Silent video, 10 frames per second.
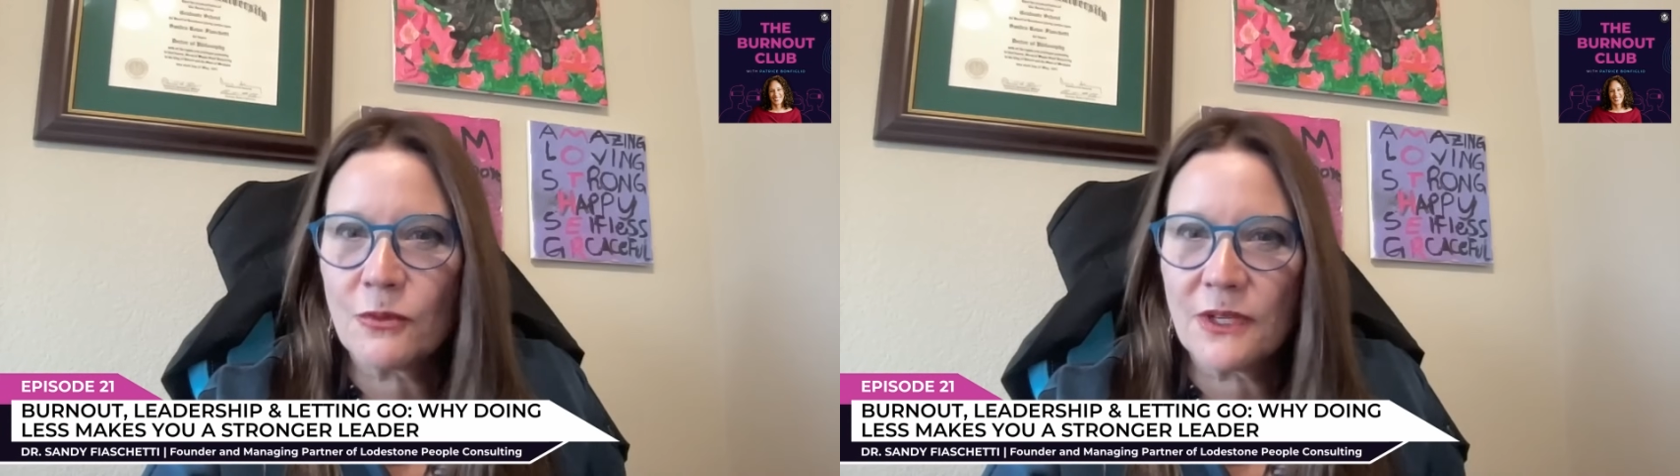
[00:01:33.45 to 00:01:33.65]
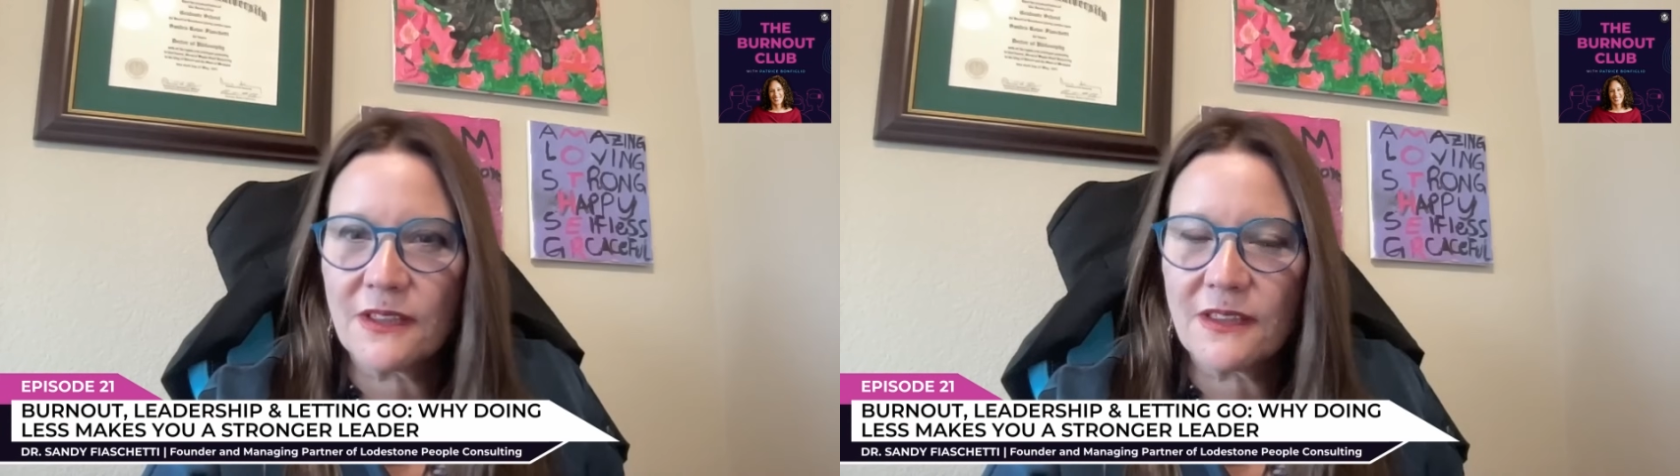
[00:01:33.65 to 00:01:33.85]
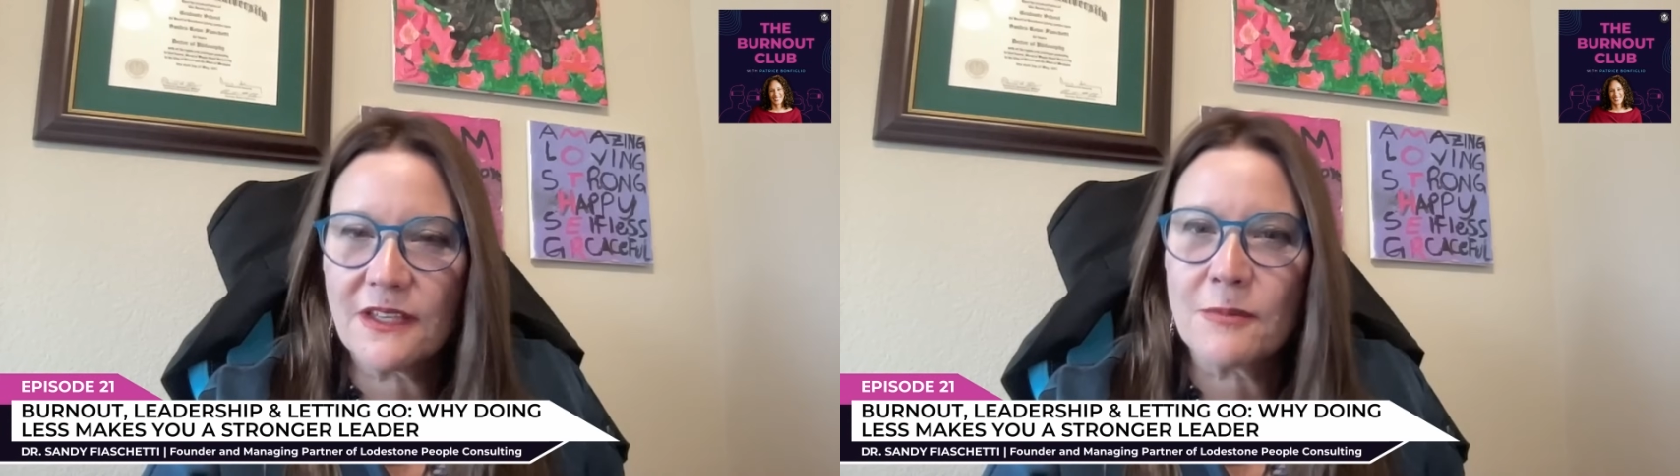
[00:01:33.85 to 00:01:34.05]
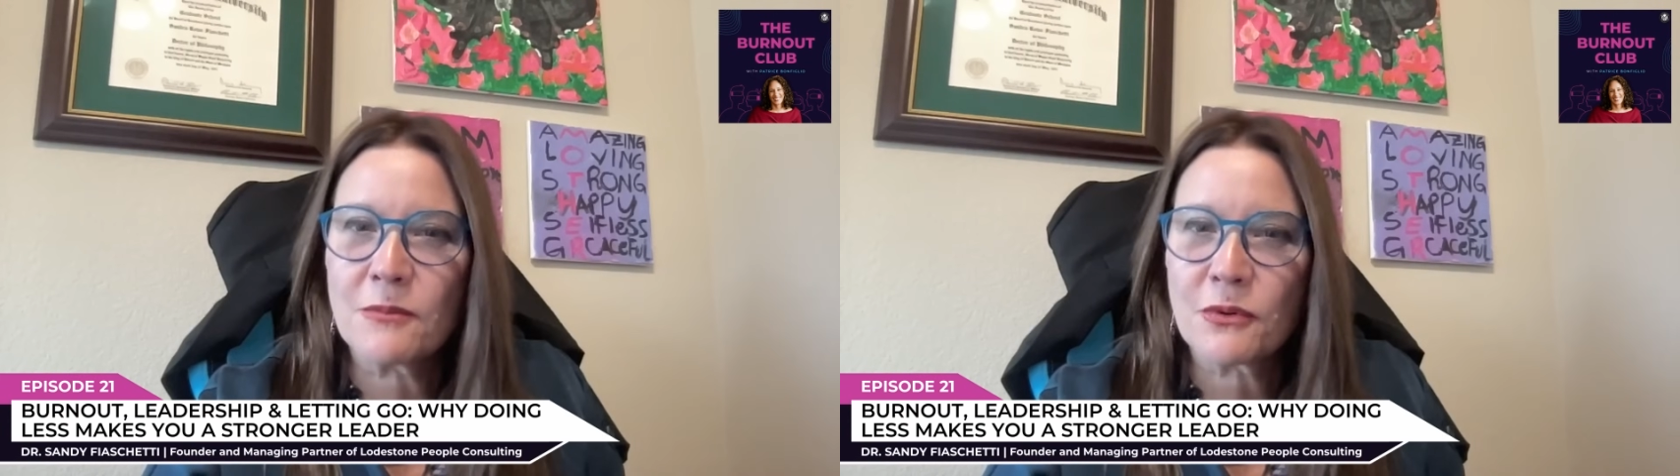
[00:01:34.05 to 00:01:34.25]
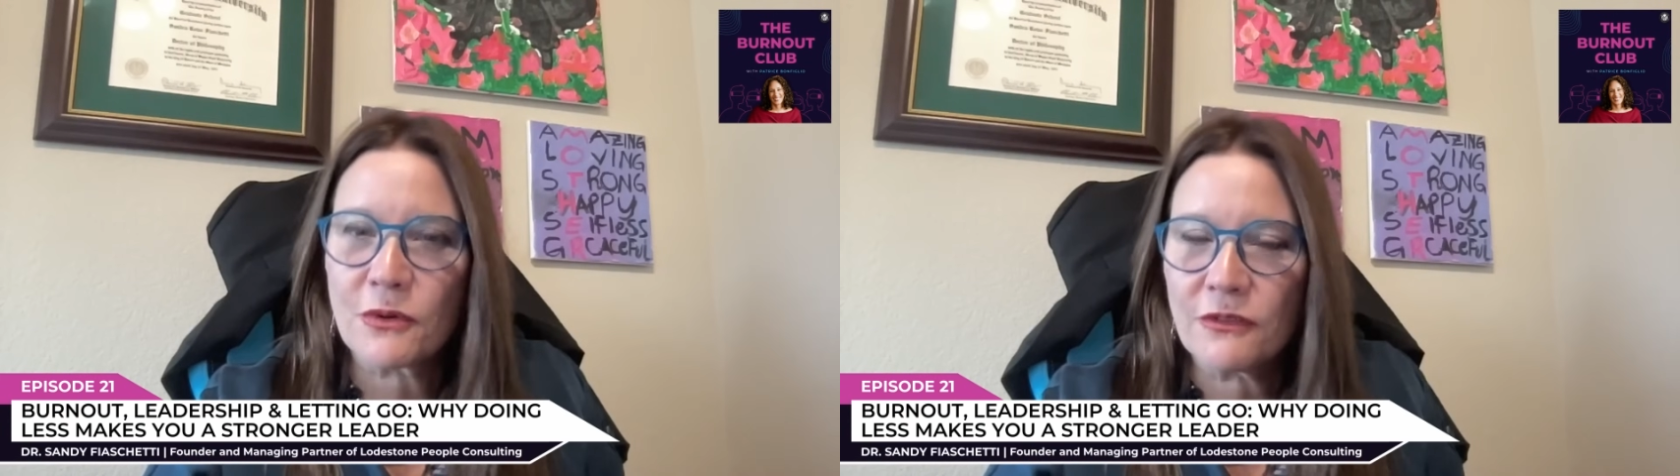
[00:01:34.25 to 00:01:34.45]
with
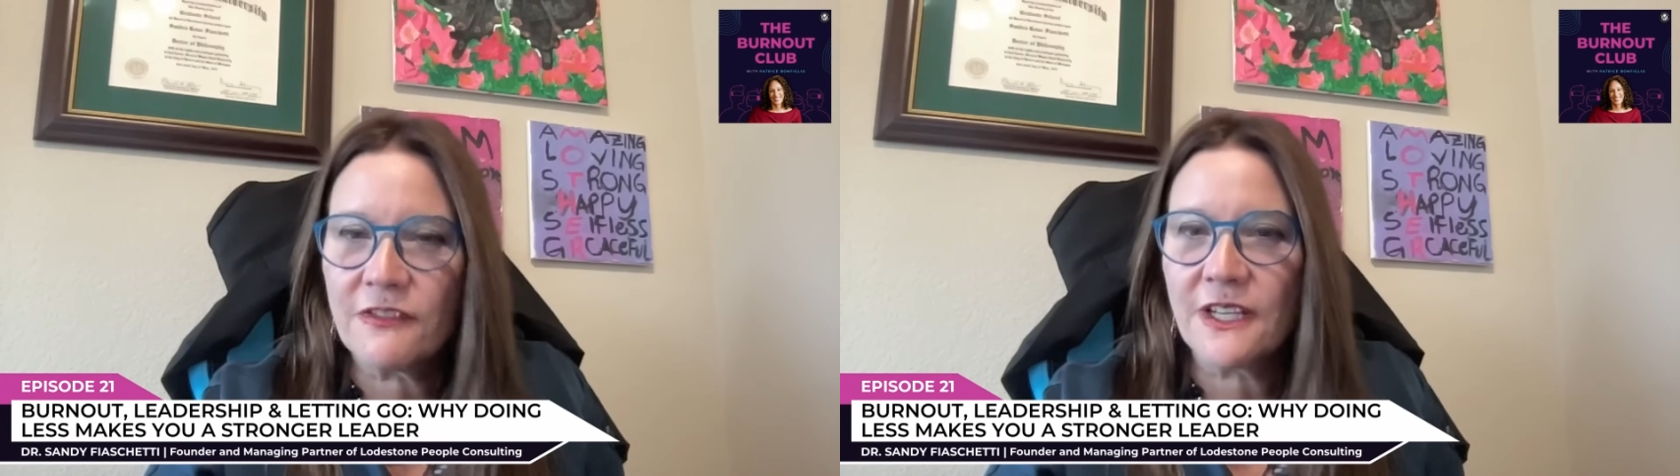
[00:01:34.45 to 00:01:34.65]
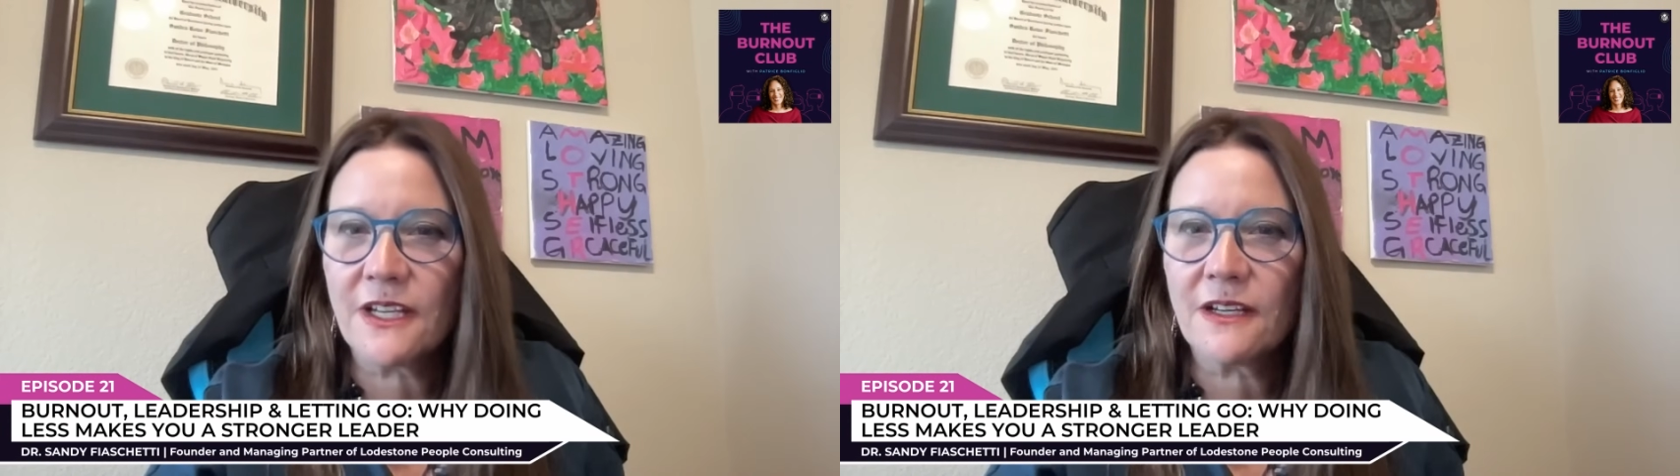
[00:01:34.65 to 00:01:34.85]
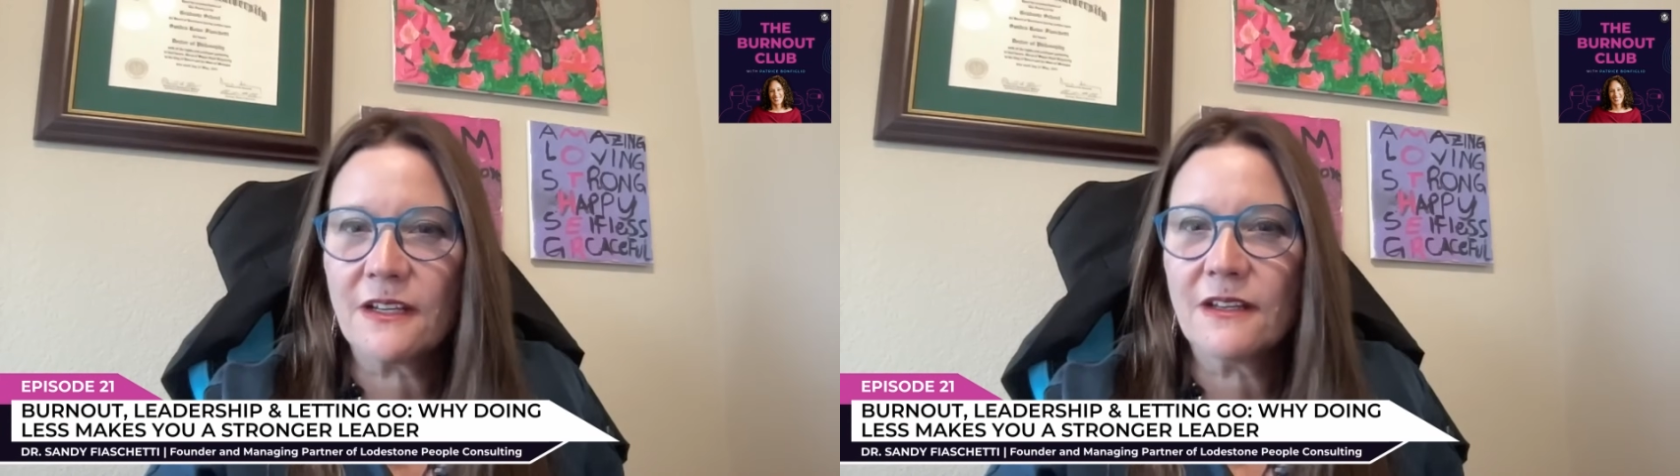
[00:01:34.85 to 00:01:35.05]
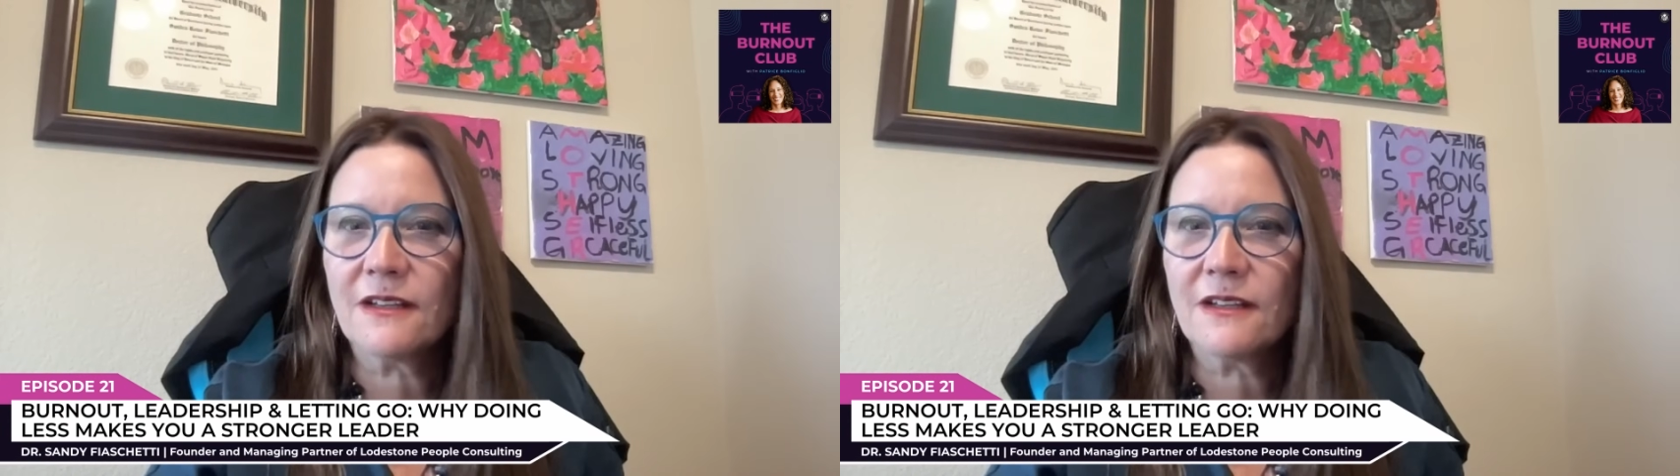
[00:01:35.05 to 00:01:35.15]
improving